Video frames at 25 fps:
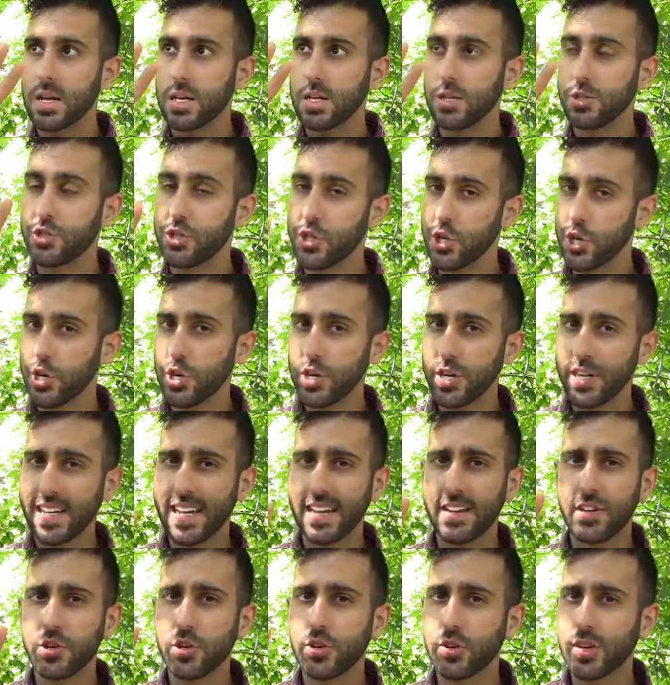journey
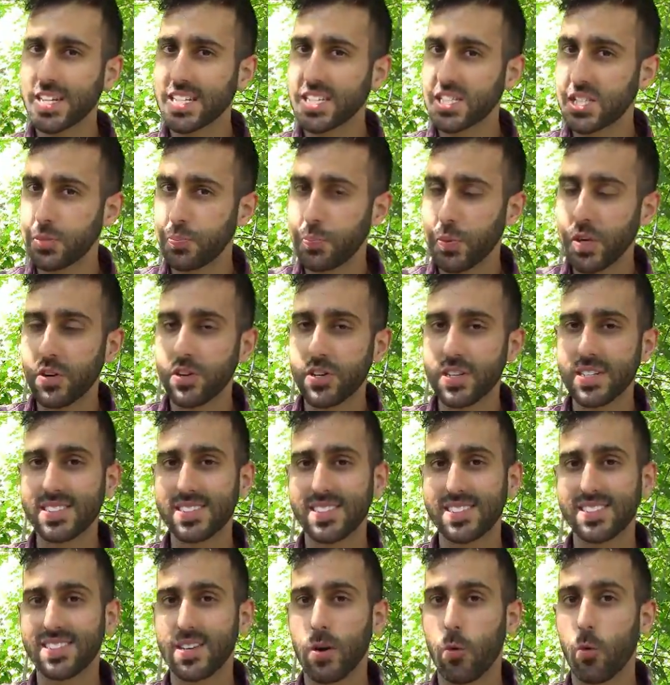and your
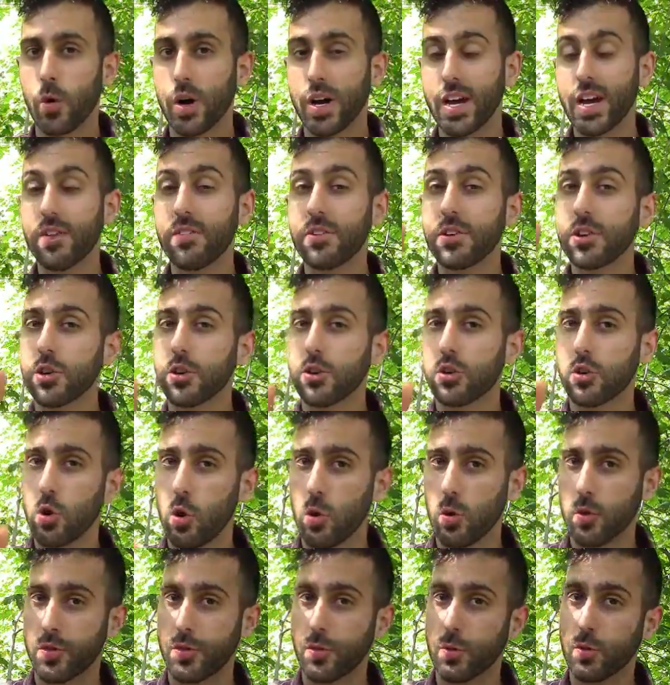experiences and whatever you're
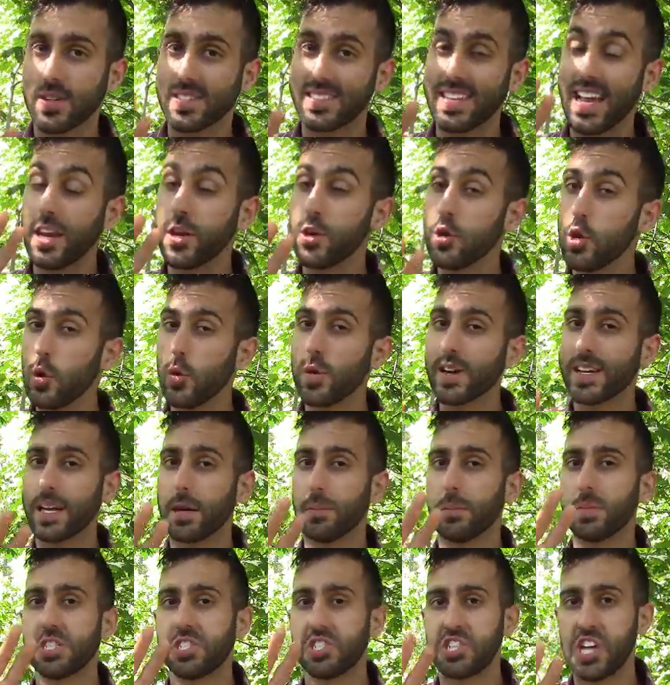going through because I know it
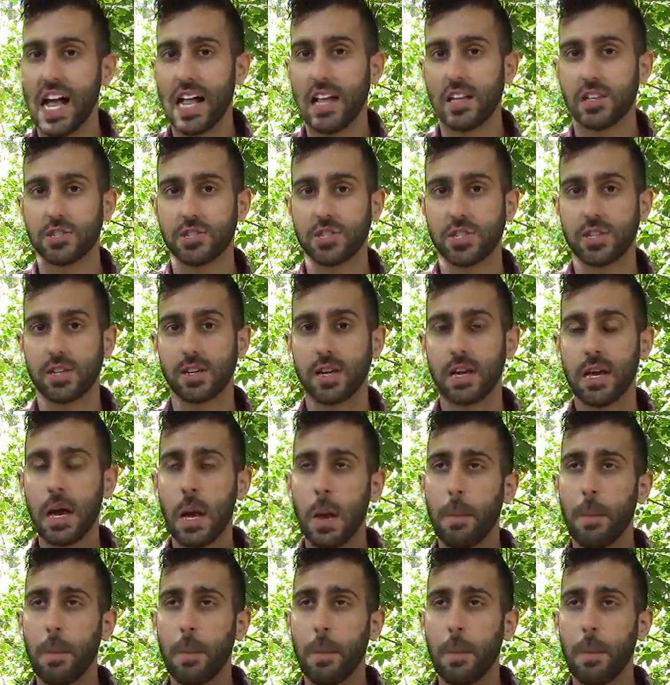can be challenging.